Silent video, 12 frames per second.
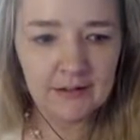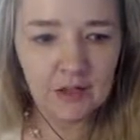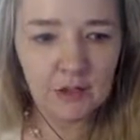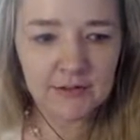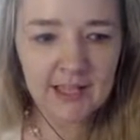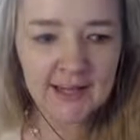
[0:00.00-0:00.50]

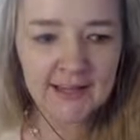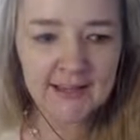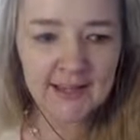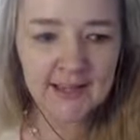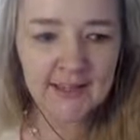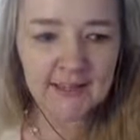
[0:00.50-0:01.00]
Hold on a
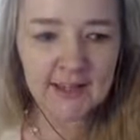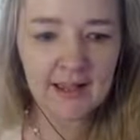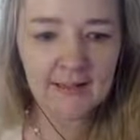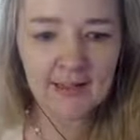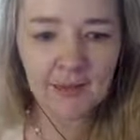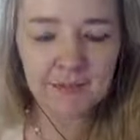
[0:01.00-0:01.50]
second,
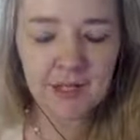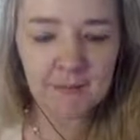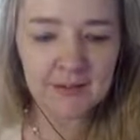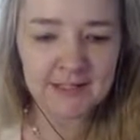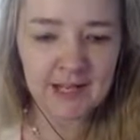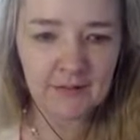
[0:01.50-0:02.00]
Kai's laptop
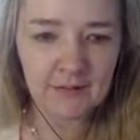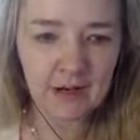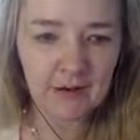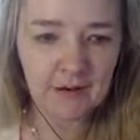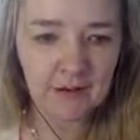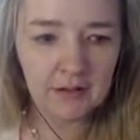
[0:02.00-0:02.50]
is down
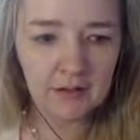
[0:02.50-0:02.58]
there.